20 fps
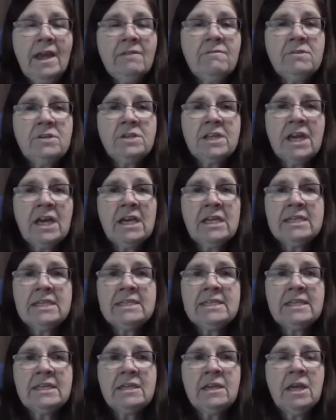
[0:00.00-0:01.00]

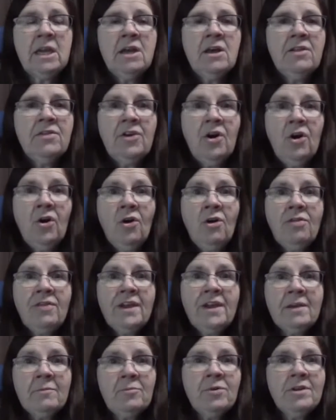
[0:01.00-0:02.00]
advertising. The whole
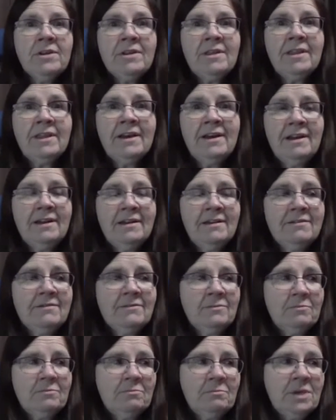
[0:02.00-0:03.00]
thing, putting the
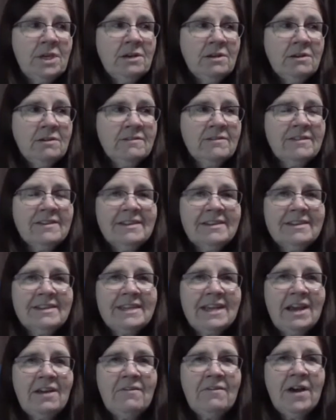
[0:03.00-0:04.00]
meals and
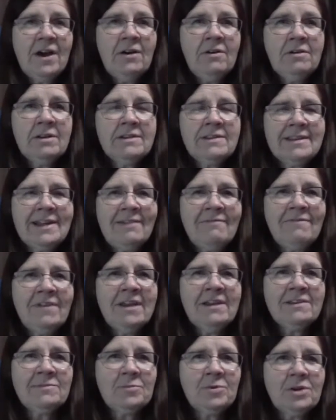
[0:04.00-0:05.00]
stuff out. Is it on
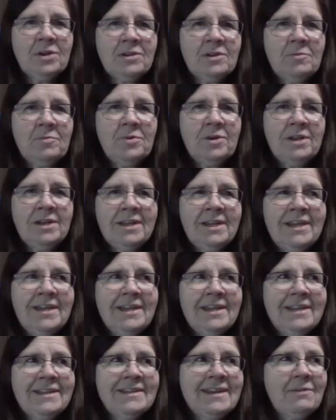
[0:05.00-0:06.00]
Facebook they're putting
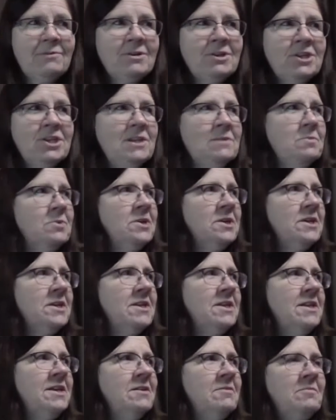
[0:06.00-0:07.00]
it? Is that where she's
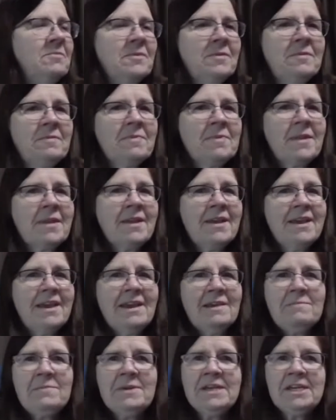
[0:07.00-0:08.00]
putting the
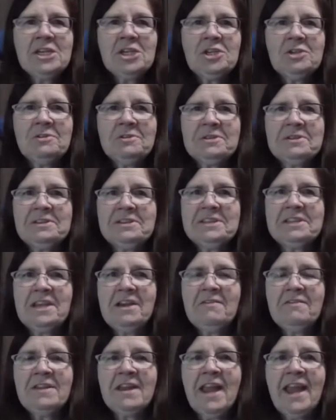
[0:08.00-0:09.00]
pictures and
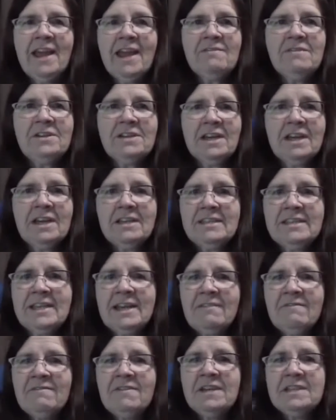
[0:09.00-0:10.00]
stuff and
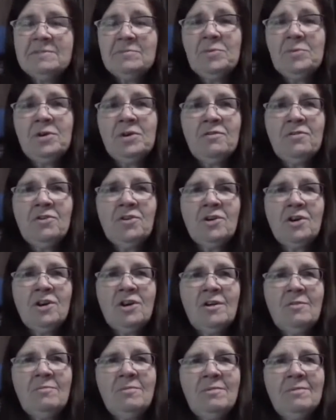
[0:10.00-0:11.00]
advertising on Facebook for
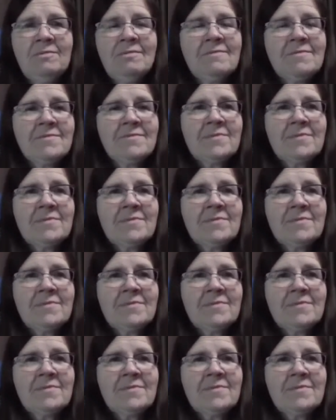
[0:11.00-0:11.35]
them?